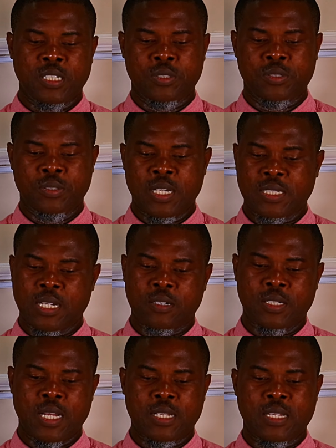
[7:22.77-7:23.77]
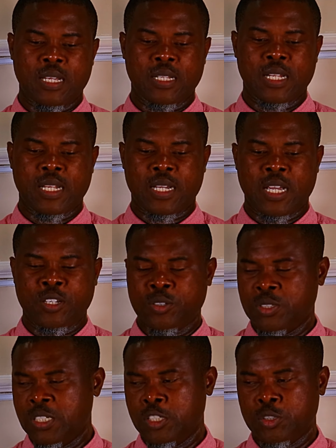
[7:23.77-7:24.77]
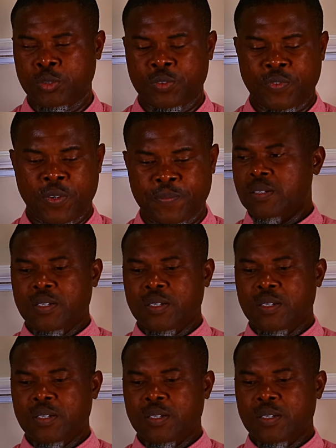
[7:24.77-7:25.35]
So that's another thing that I can use these shoes for.